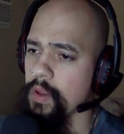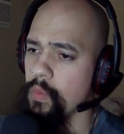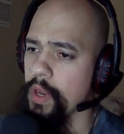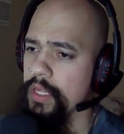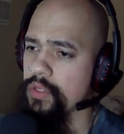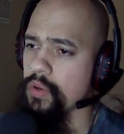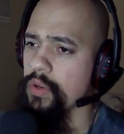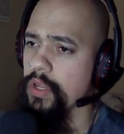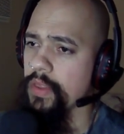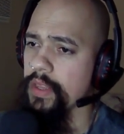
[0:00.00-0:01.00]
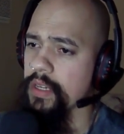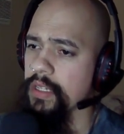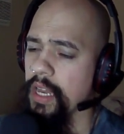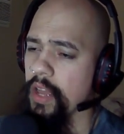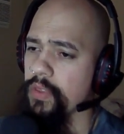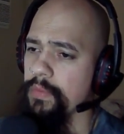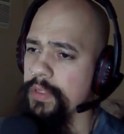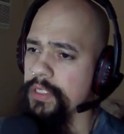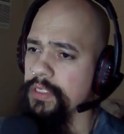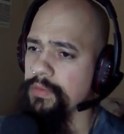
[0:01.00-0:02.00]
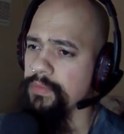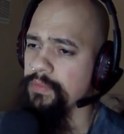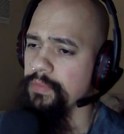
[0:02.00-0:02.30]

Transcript: What is going on there? I thought Virgin,